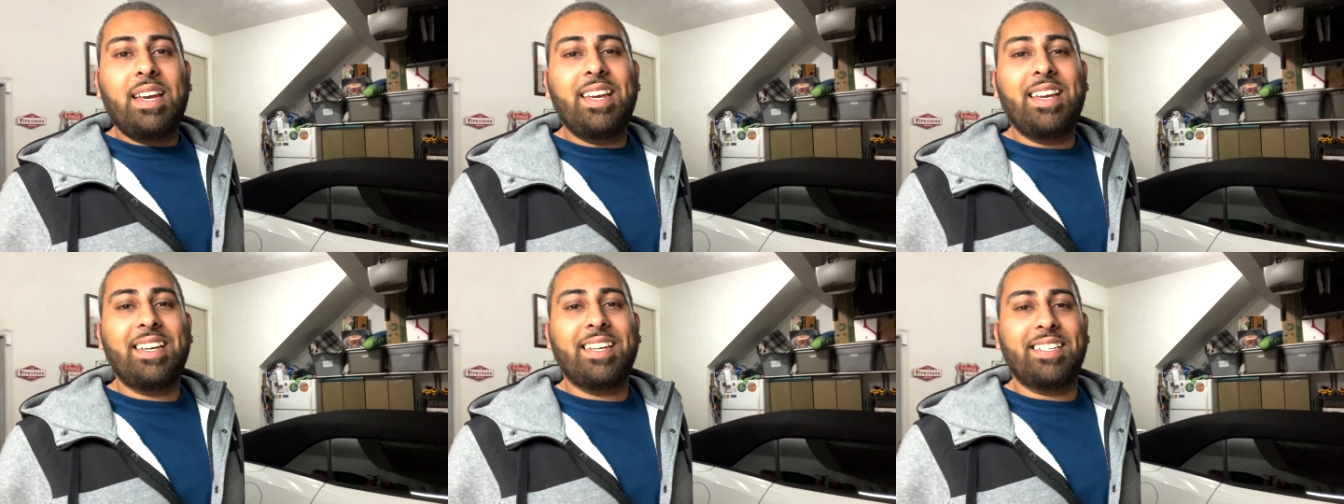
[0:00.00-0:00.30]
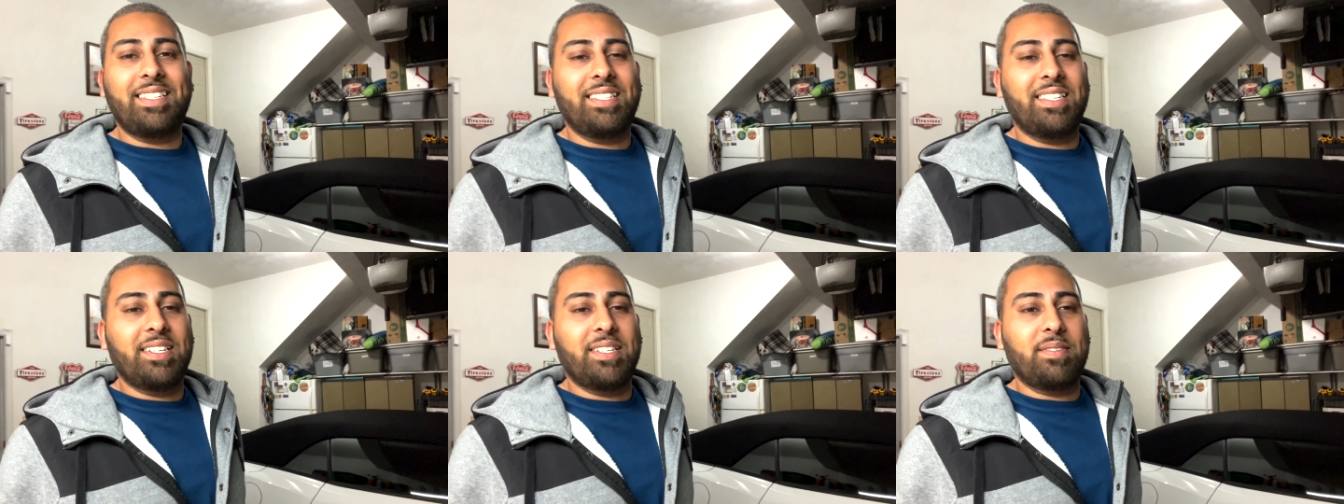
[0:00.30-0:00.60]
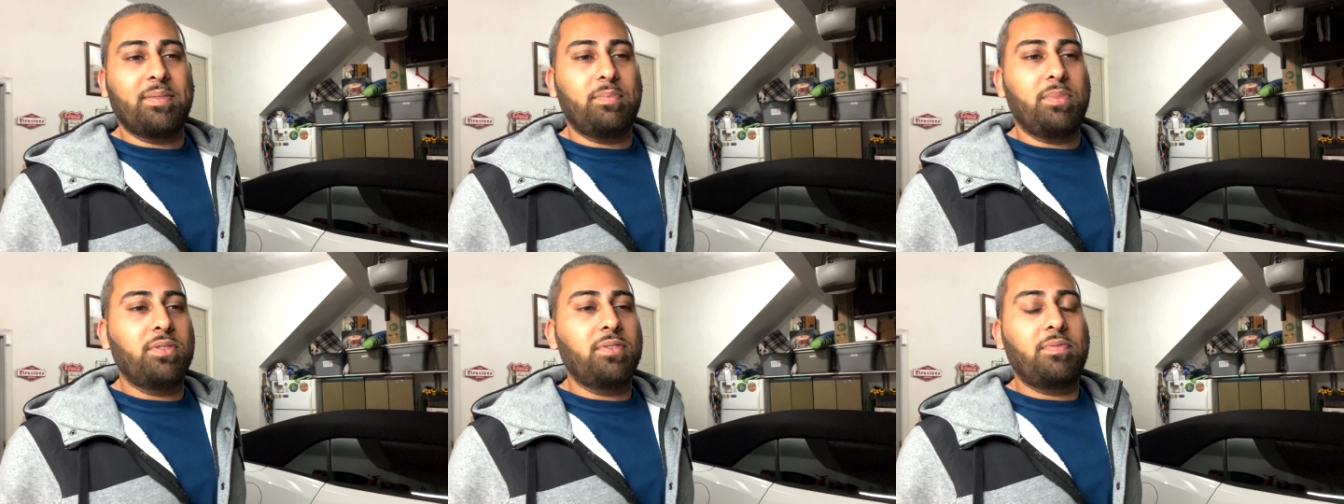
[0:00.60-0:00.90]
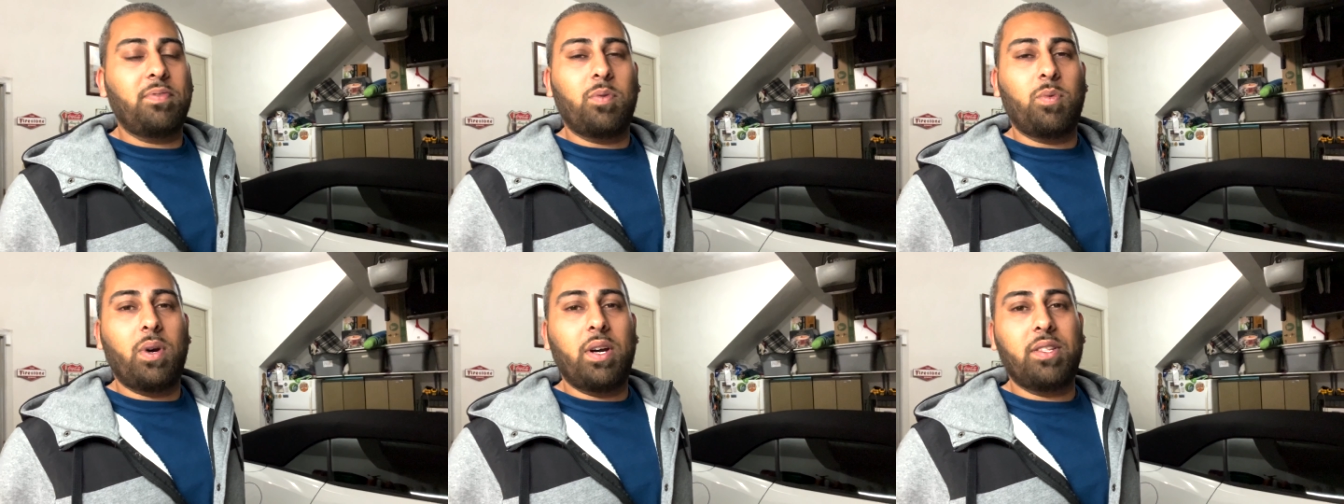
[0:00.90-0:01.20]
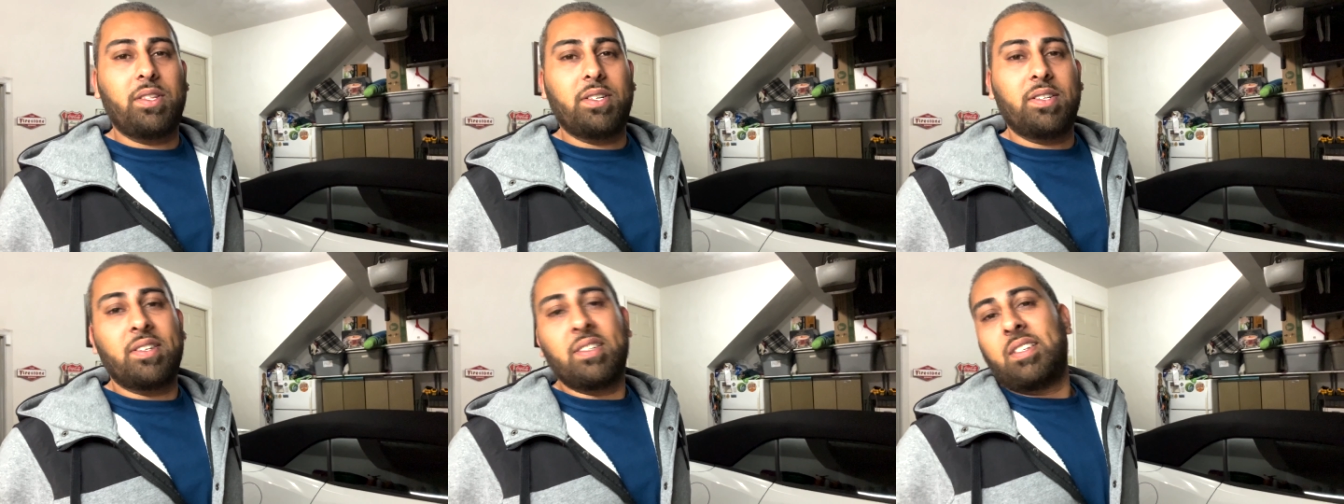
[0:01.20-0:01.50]
in the beautiful
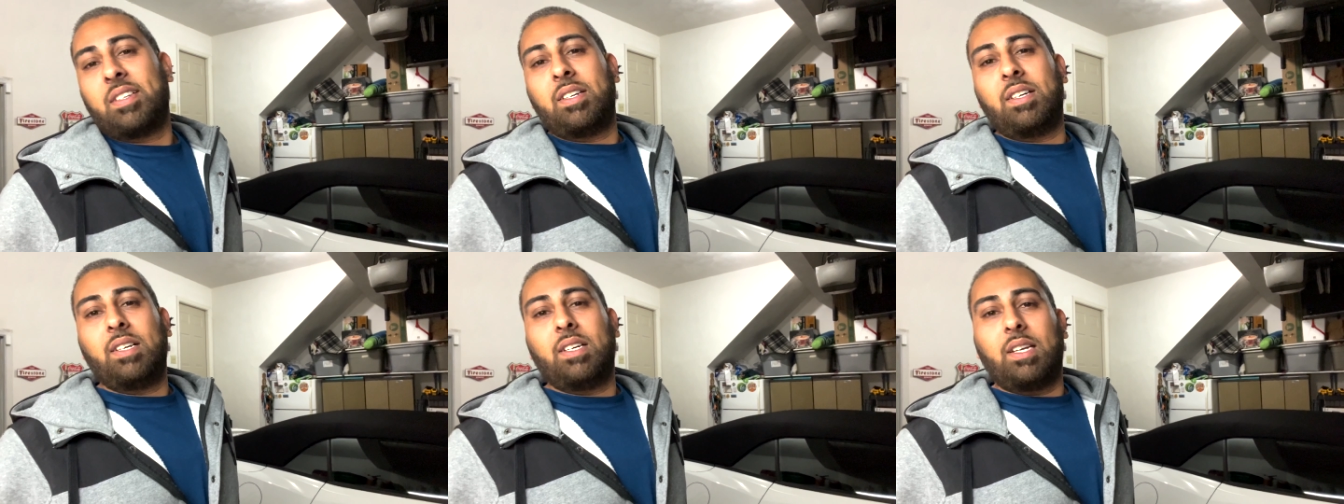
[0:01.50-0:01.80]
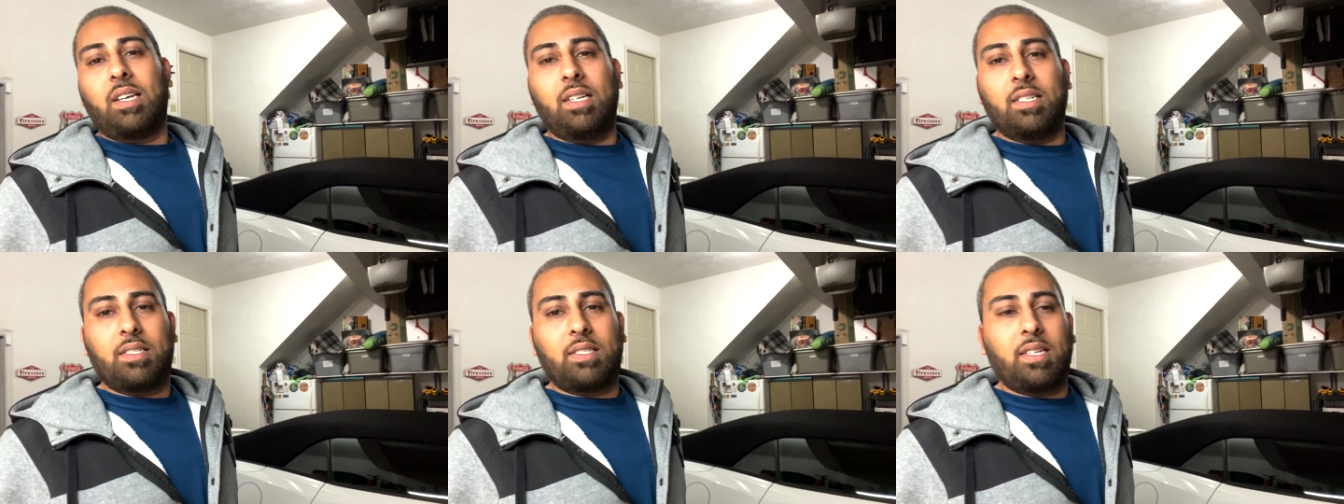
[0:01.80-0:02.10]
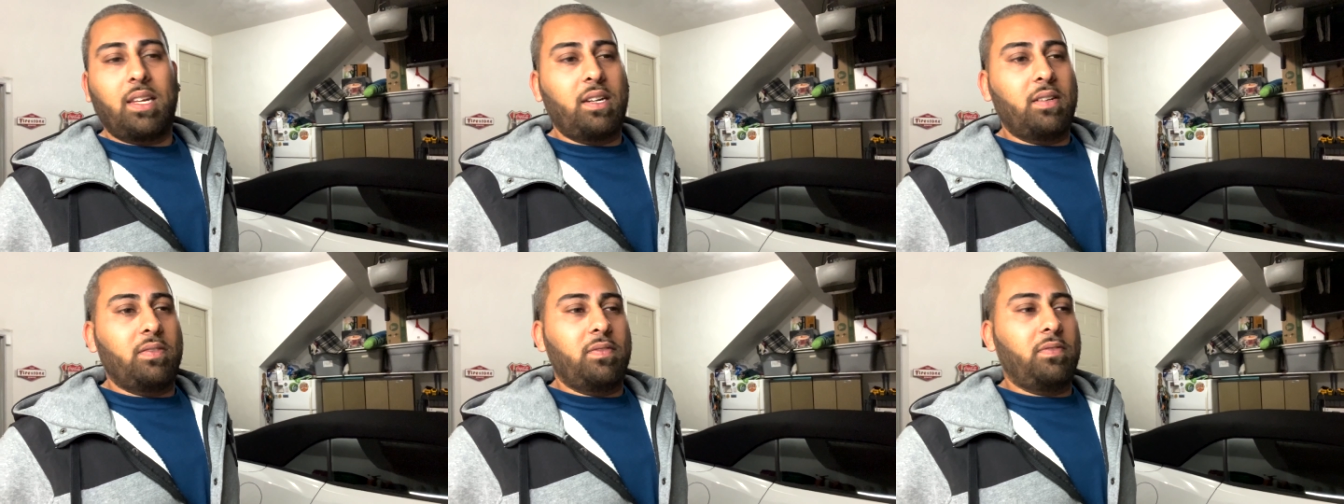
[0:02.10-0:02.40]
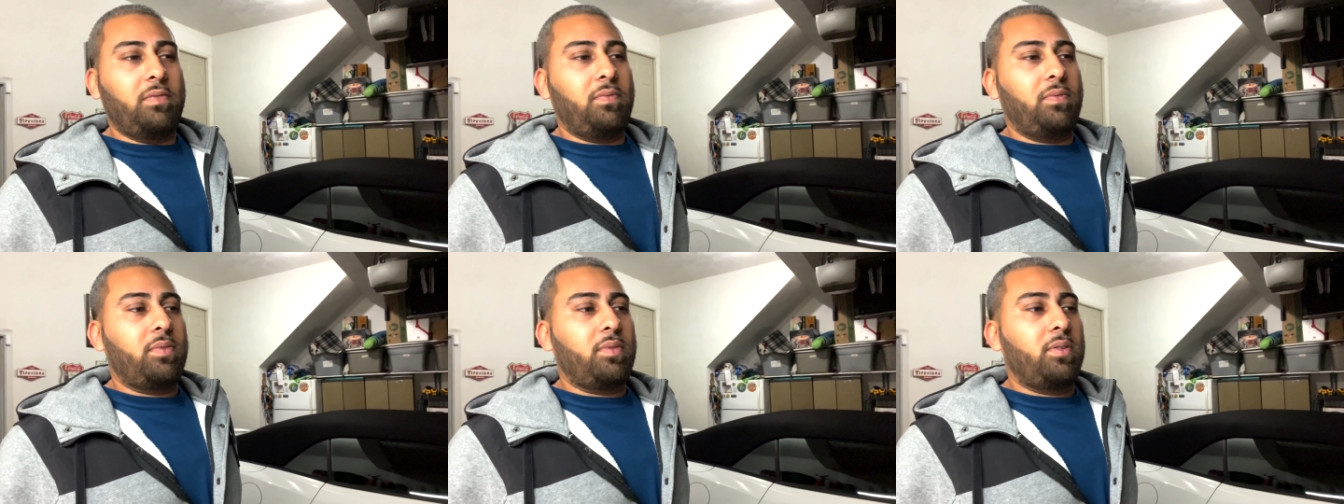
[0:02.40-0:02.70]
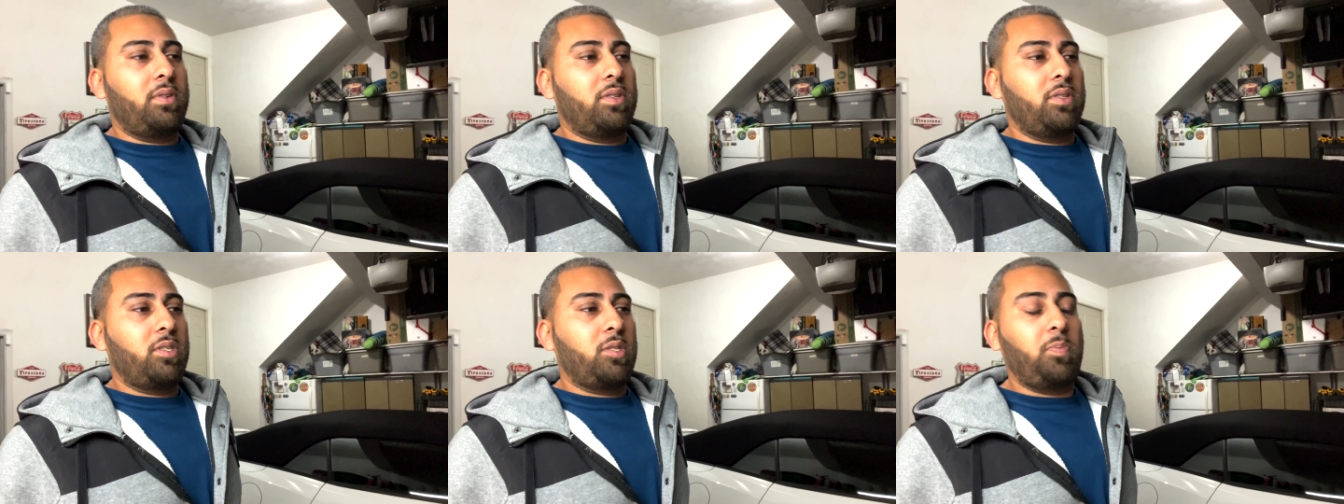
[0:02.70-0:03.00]
weather instead of
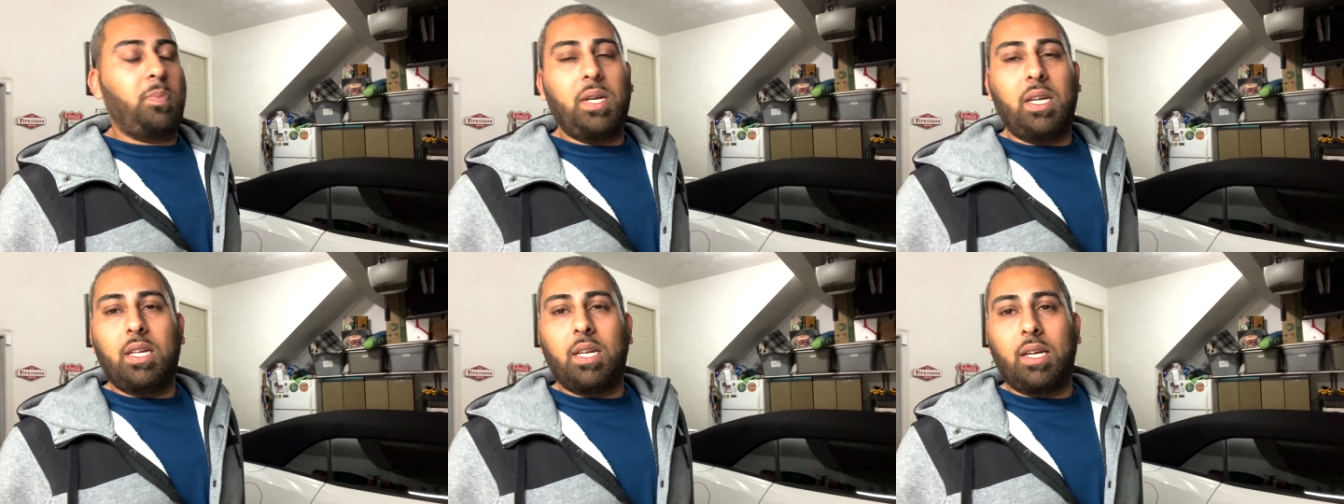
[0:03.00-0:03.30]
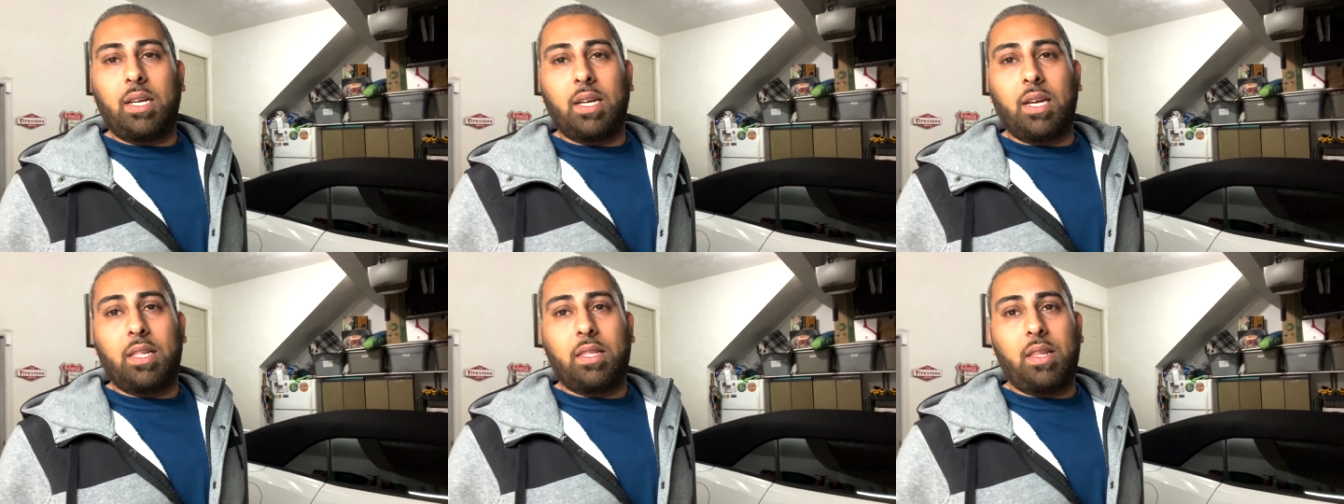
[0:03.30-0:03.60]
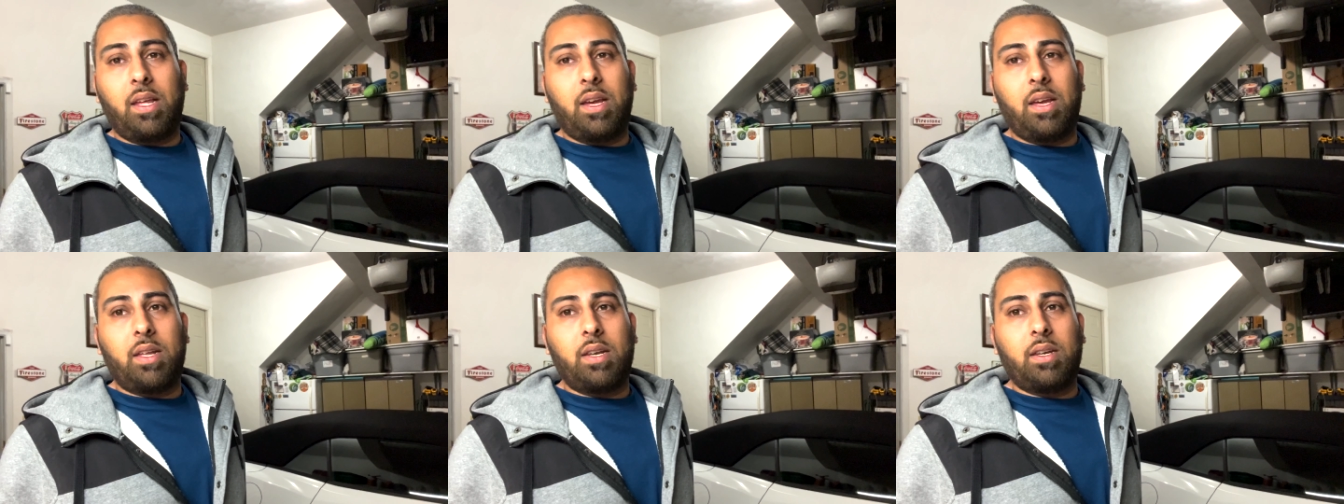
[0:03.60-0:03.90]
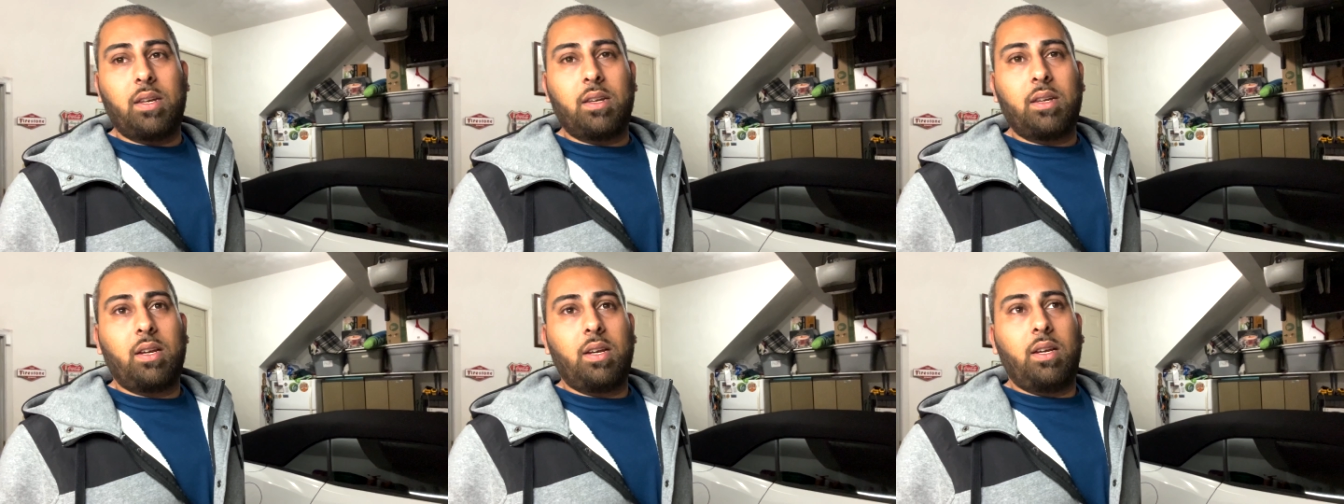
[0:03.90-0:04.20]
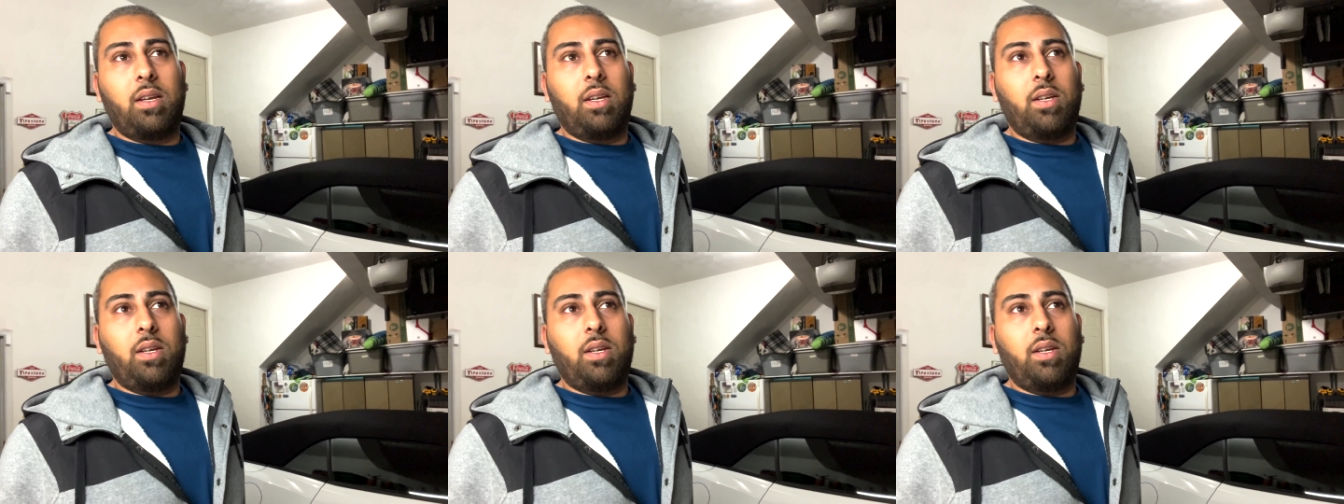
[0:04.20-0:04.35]
speeding and then,